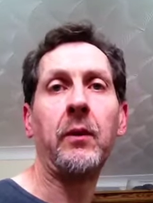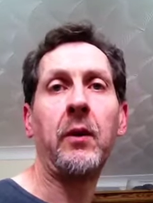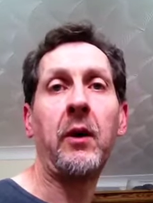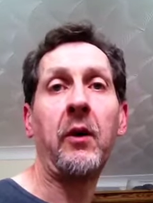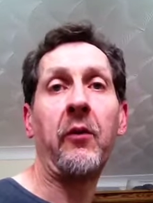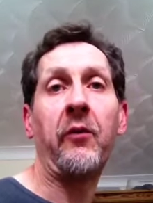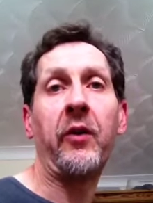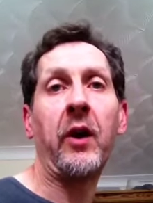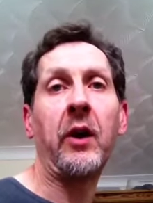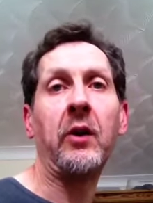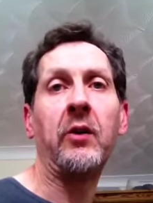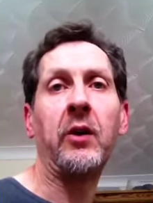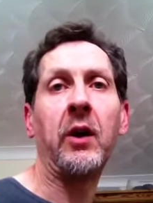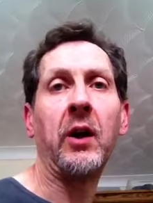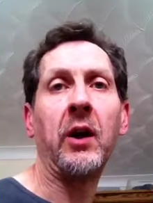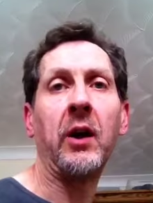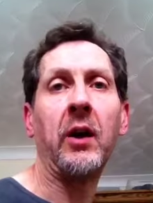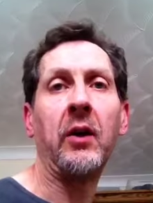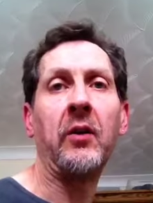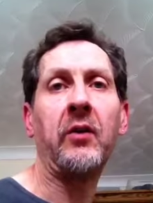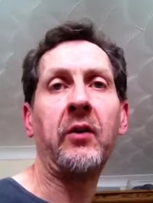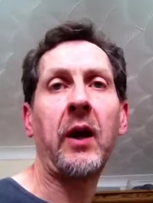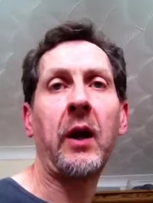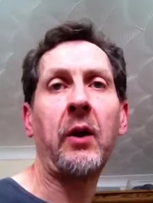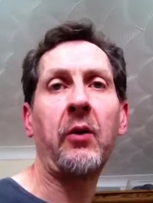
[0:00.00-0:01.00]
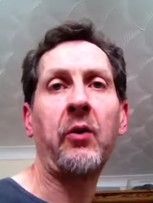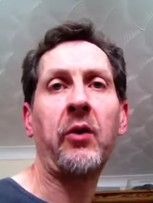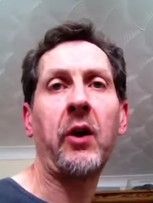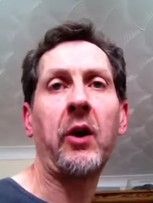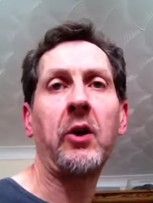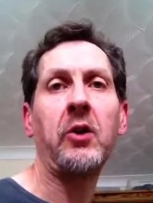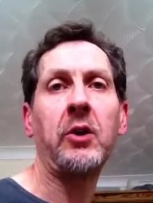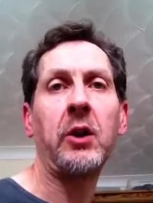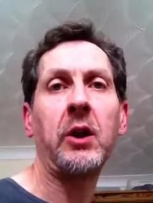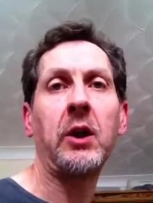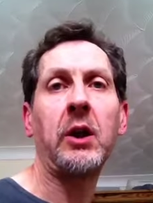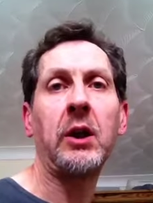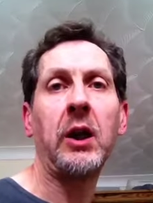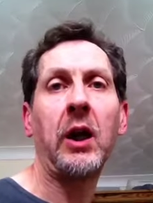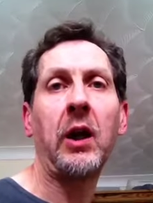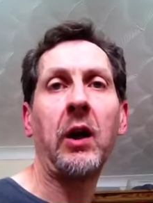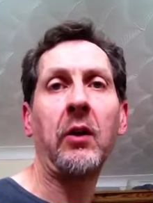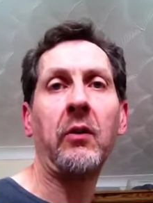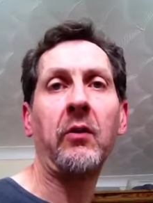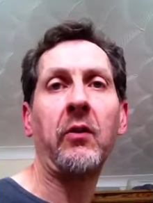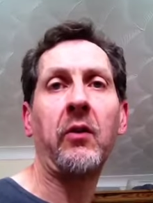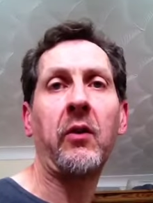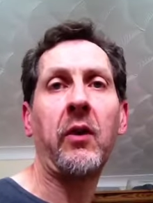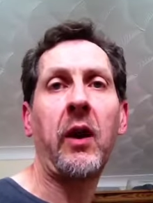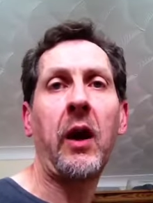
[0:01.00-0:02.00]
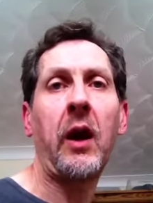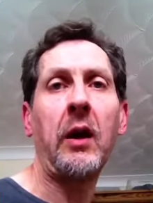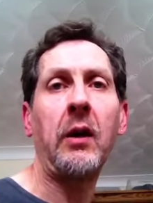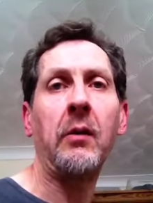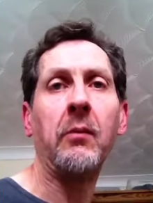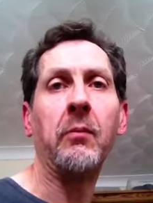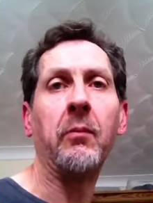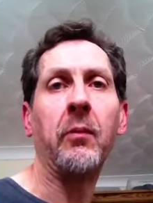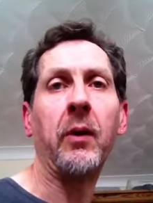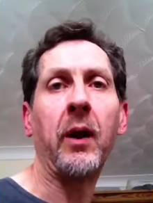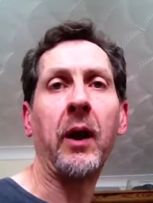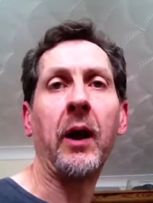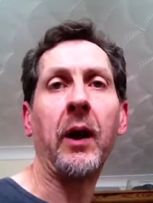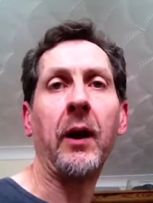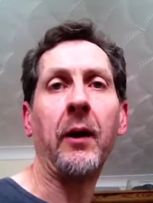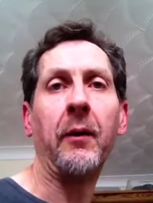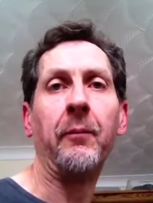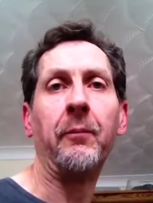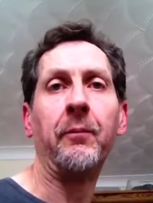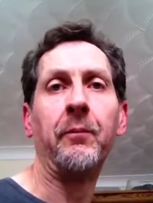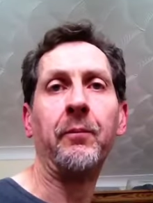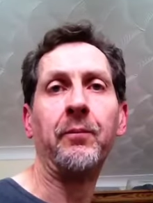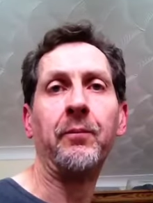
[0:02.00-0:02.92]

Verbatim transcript: if they durst, how such a glance came there.